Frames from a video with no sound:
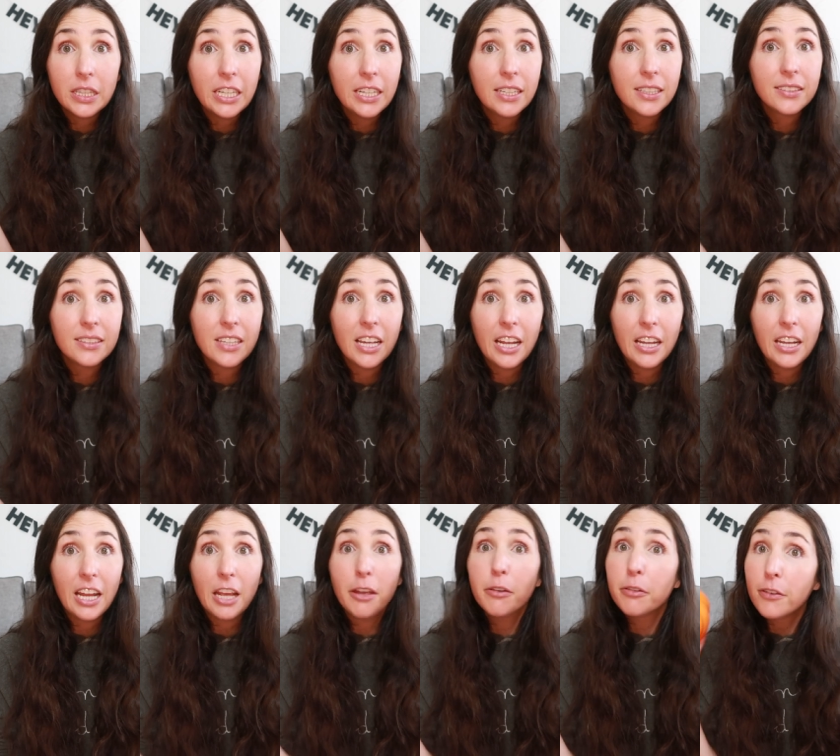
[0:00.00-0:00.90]
these
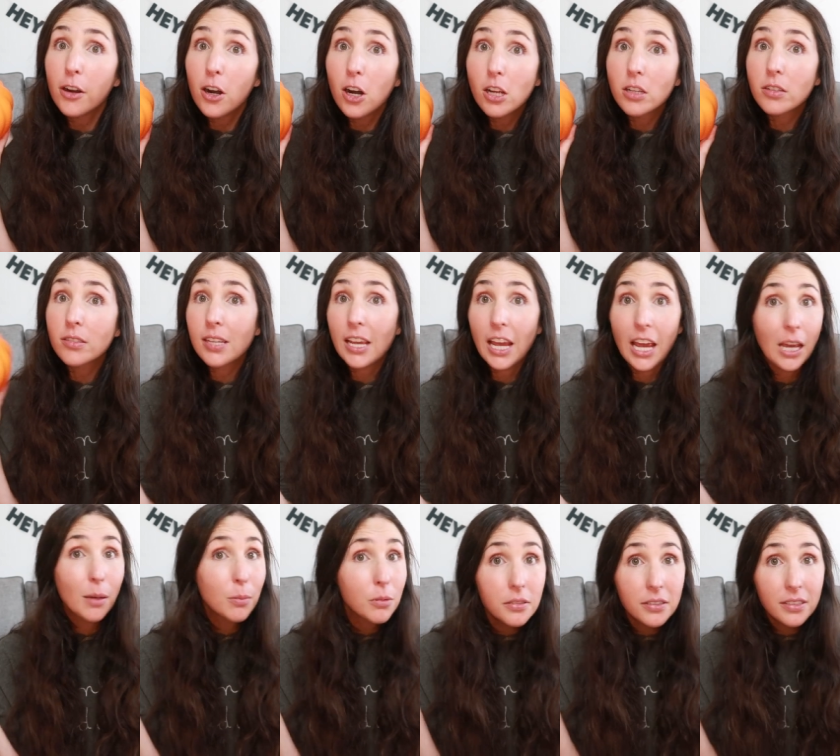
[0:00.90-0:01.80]
in a fall
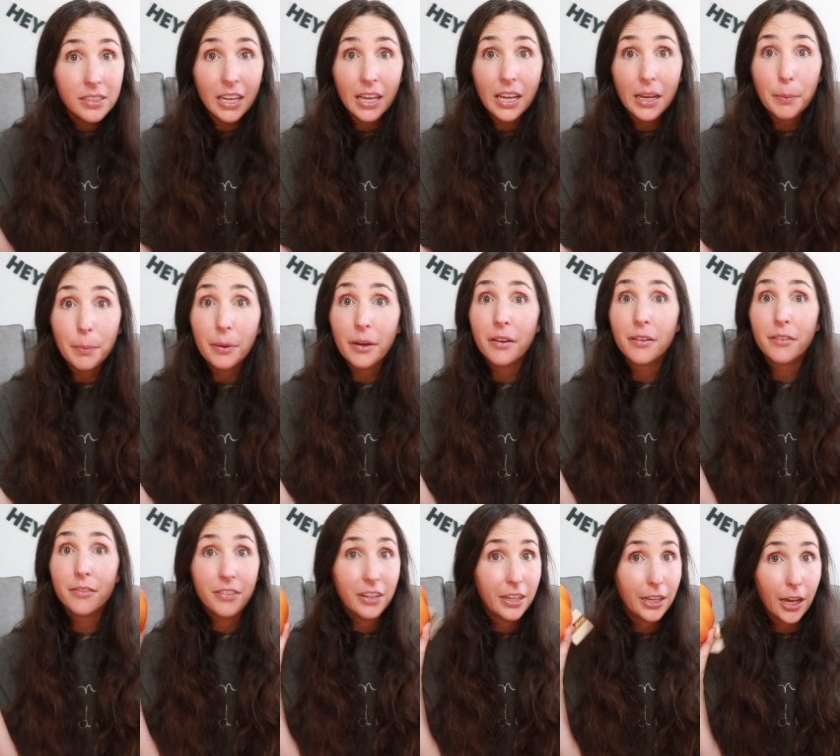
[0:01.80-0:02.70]
tablescape
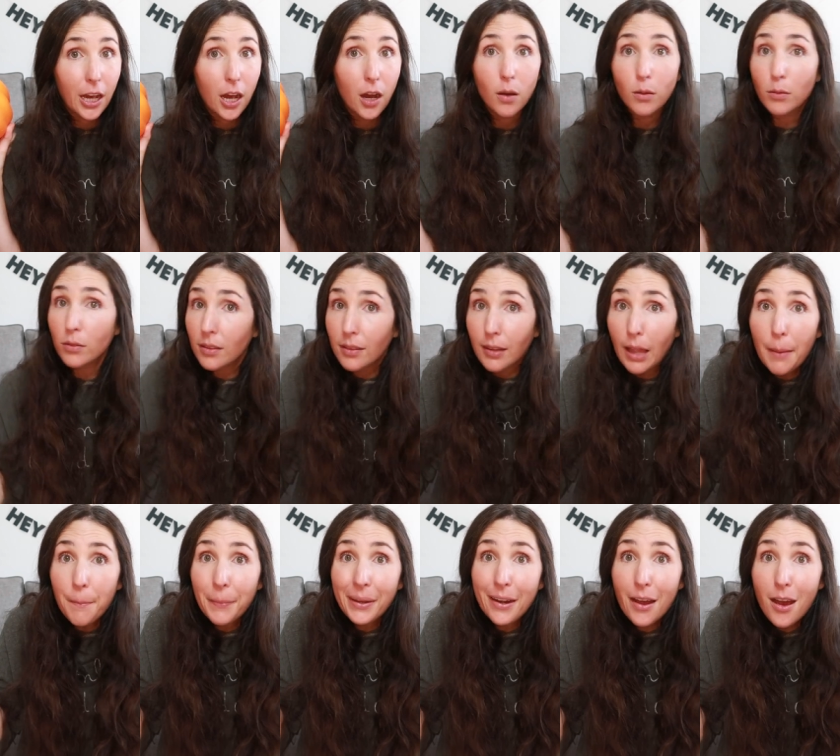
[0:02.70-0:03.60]
video,
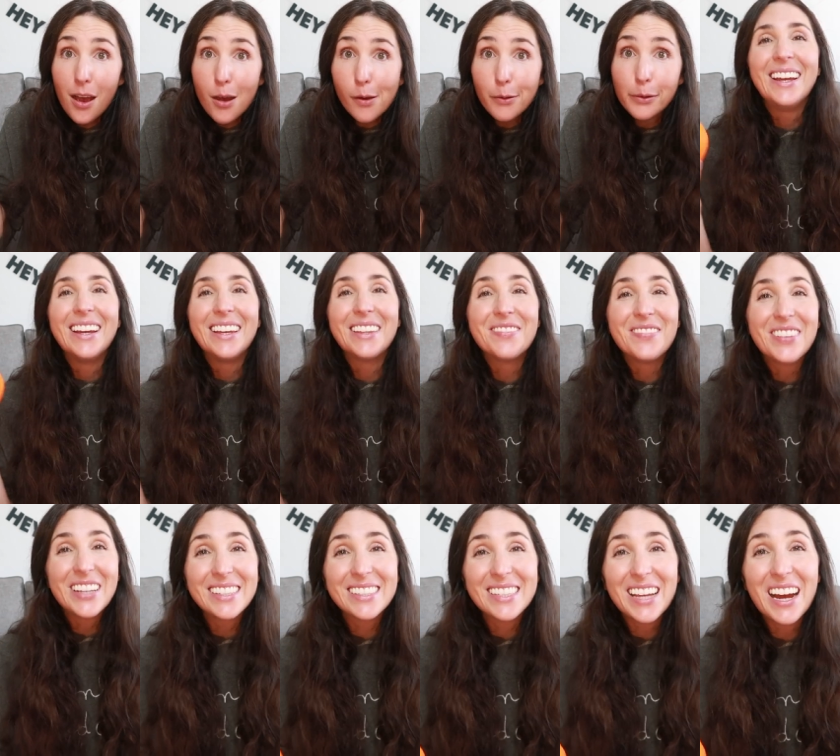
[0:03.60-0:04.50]
let me know. In the
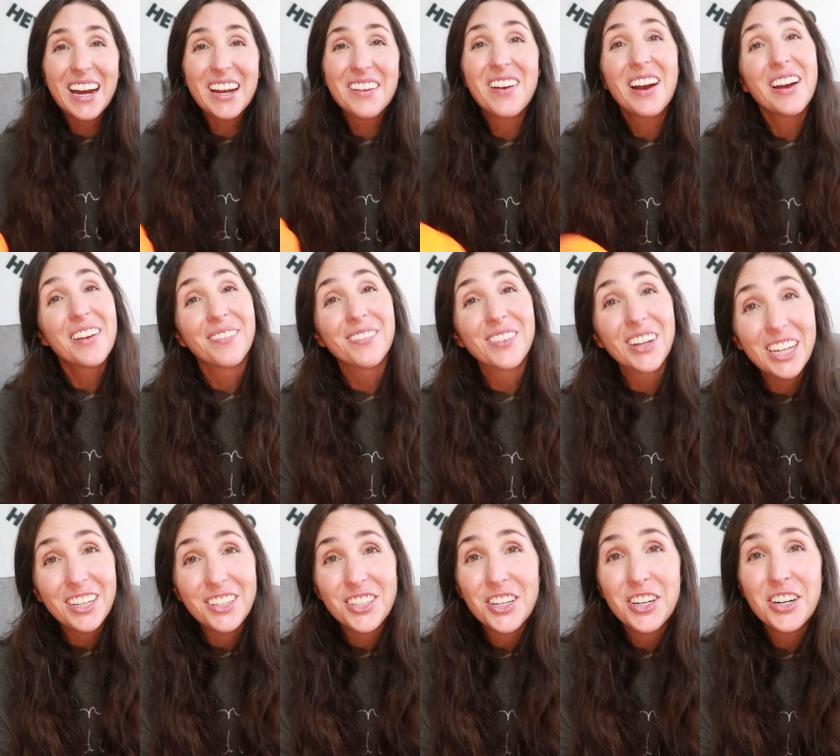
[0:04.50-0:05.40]
meantime, I'm
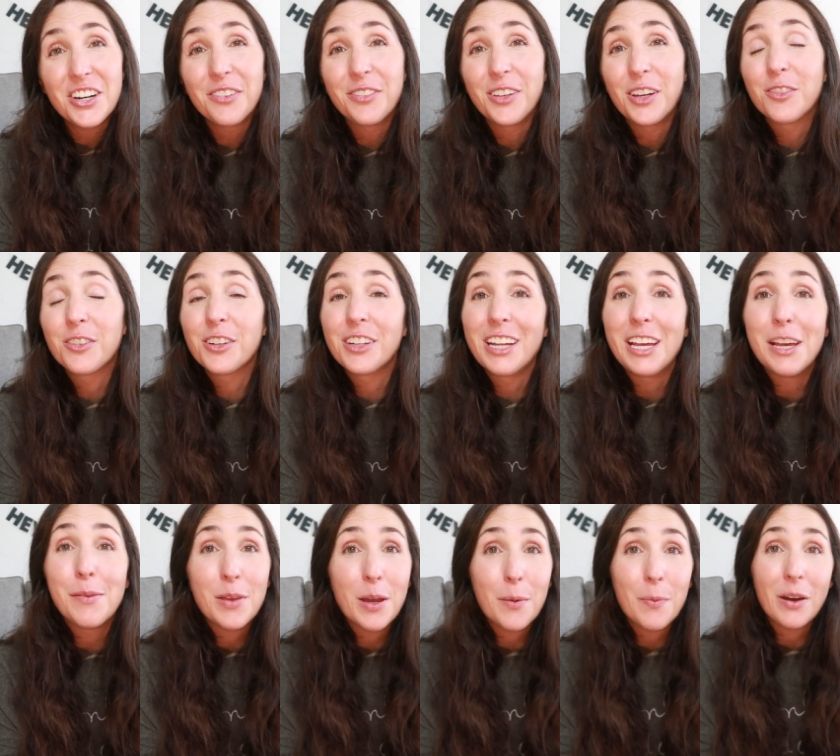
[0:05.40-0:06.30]
Rachel. Feel free to
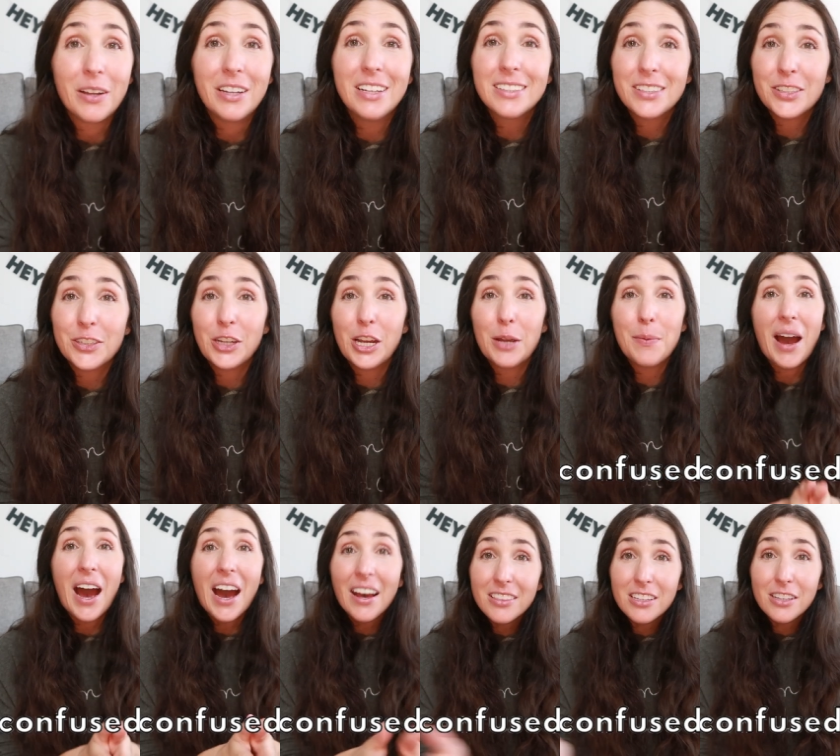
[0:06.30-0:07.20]
hit me up on Instagram
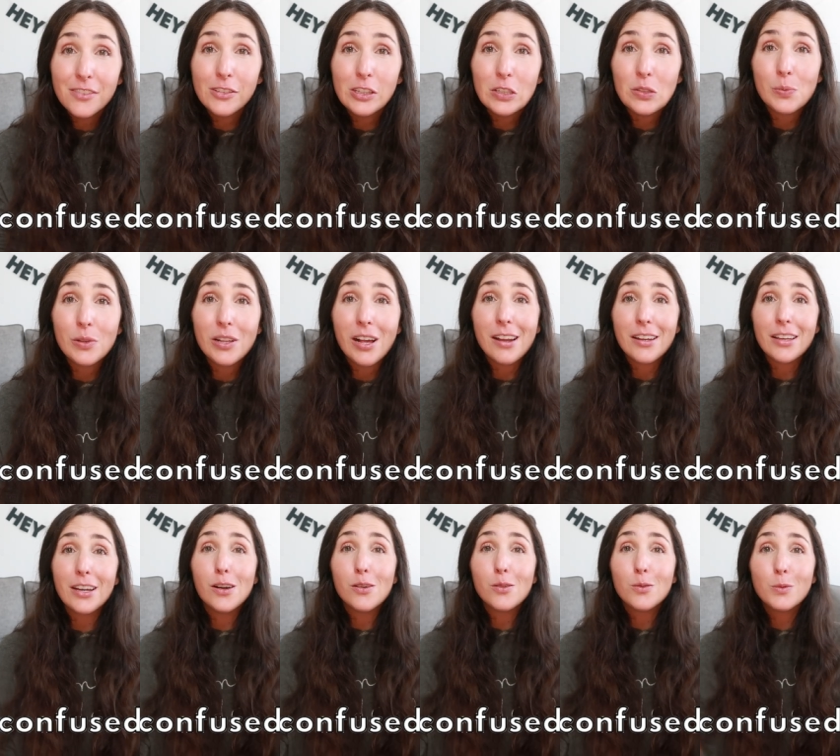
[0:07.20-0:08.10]
at The Confused
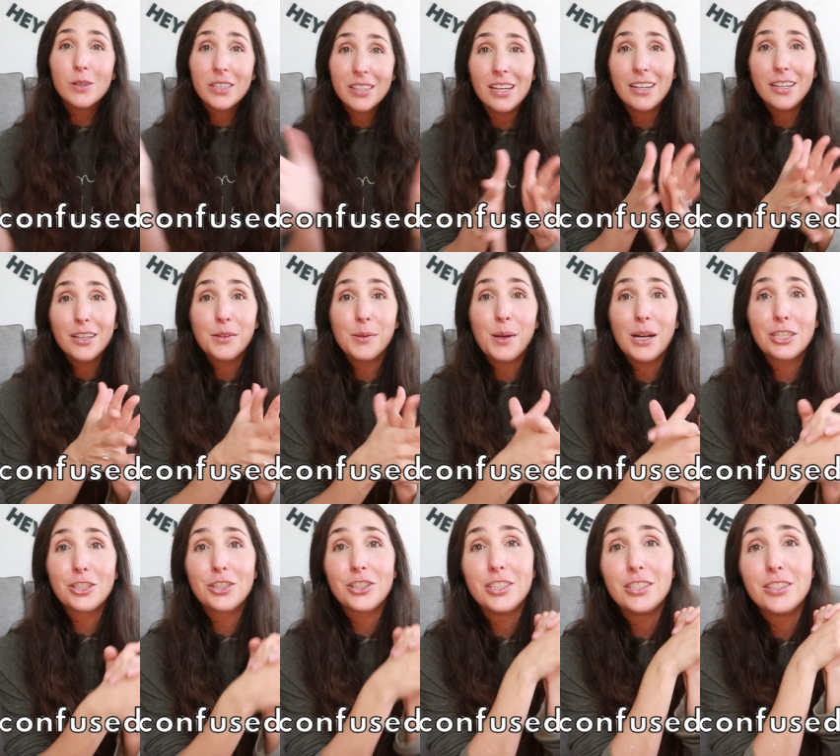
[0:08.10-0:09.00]
Millennial with any
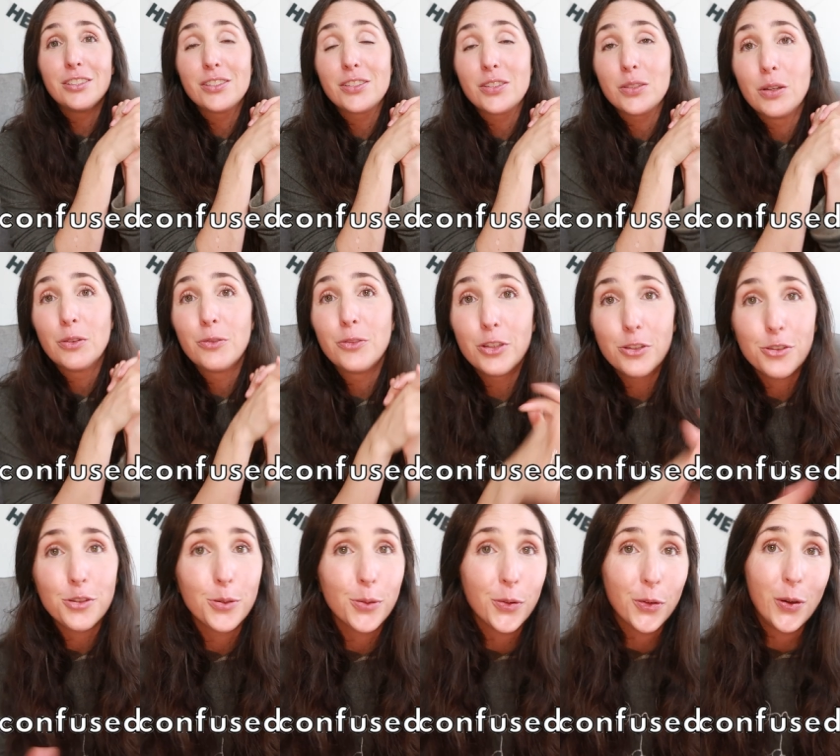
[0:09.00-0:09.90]
questions,
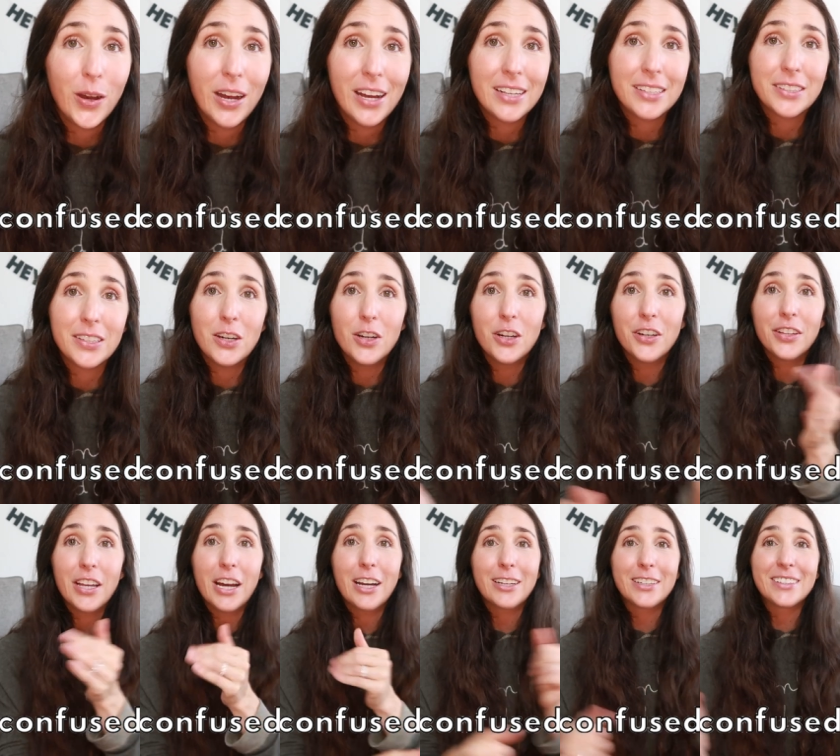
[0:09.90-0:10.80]
future requests,
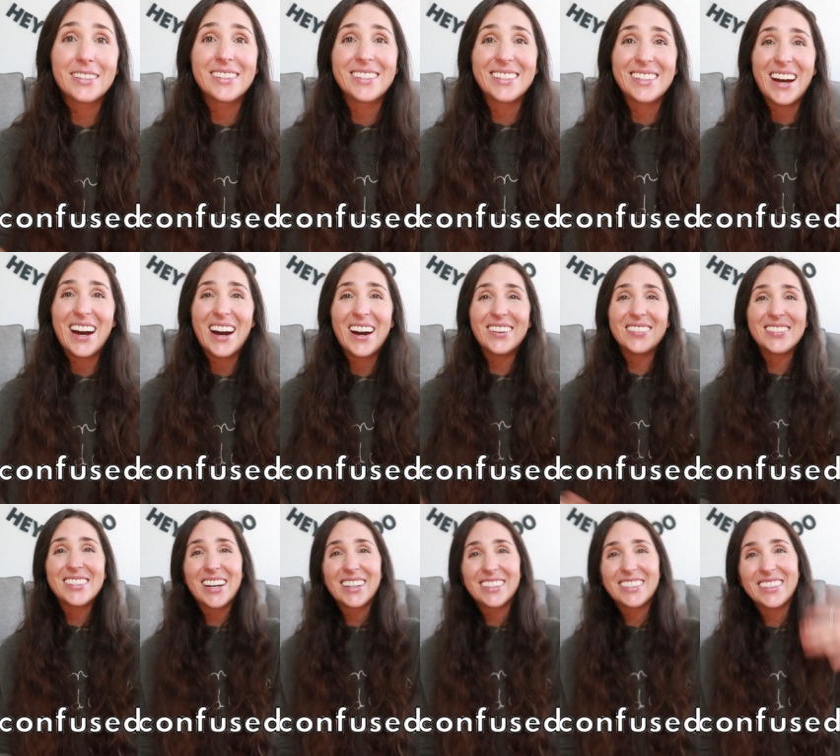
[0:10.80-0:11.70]
all that good
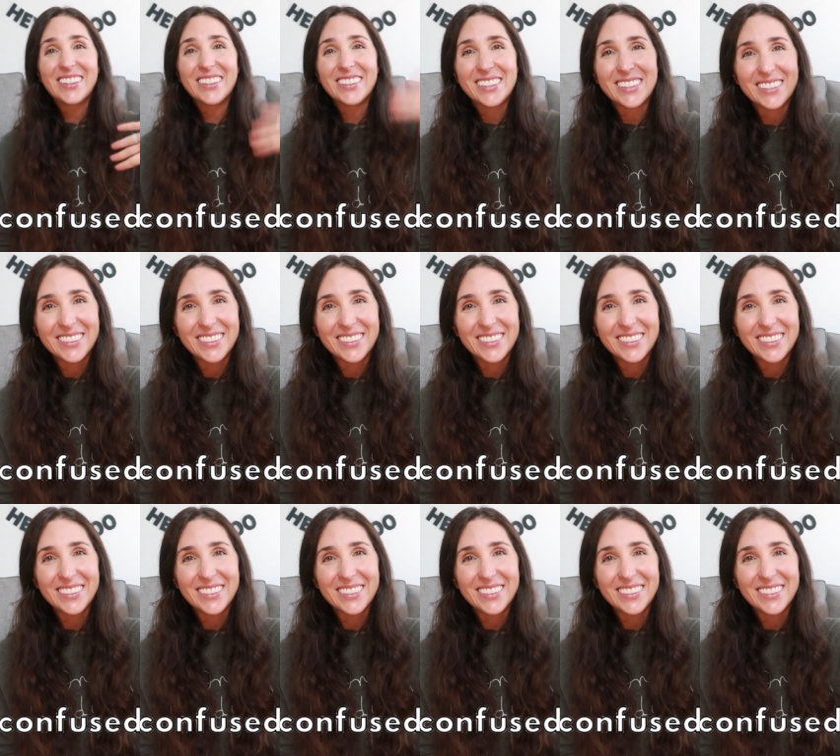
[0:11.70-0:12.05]
stuff. Talk to y'all